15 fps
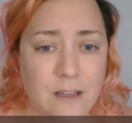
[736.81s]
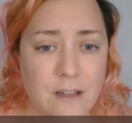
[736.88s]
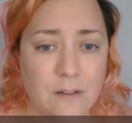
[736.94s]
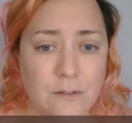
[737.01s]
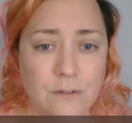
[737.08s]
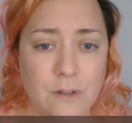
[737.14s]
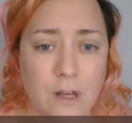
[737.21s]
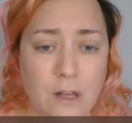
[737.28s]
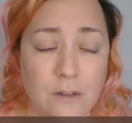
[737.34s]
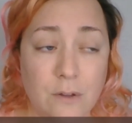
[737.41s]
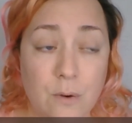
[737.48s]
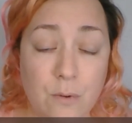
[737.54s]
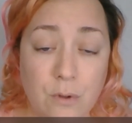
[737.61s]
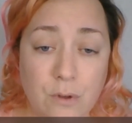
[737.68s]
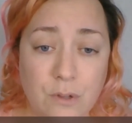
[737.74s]
a
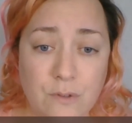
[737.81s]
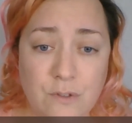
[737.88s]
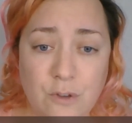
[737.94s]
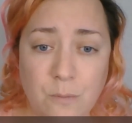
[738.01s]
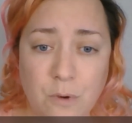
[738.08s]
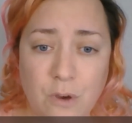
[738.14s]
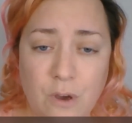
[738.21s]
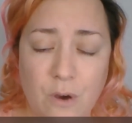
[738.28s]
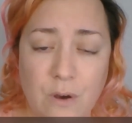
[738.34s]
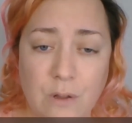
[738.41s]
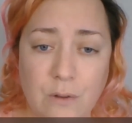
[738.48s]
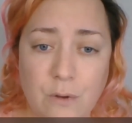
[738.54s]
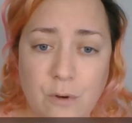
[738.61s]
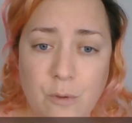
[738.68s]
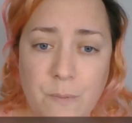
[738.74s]
local consumer or a
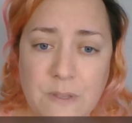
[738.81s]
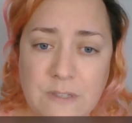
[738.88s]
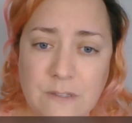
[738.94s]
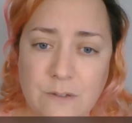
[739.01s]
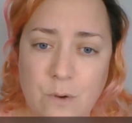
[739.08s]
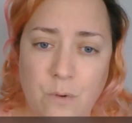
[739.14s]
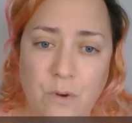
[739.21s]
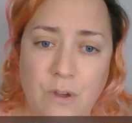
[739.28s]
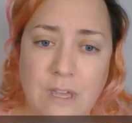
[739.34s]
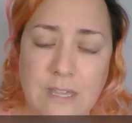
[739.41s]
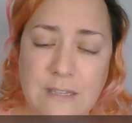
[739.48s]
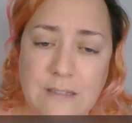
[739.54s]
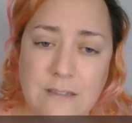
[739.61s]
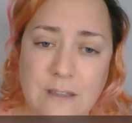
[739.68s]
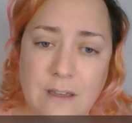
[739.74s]
local business owner
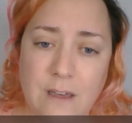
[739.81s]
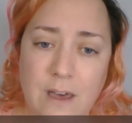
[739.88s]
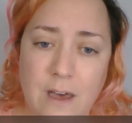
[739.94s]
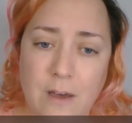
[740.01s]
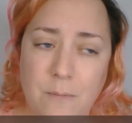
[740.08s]
is the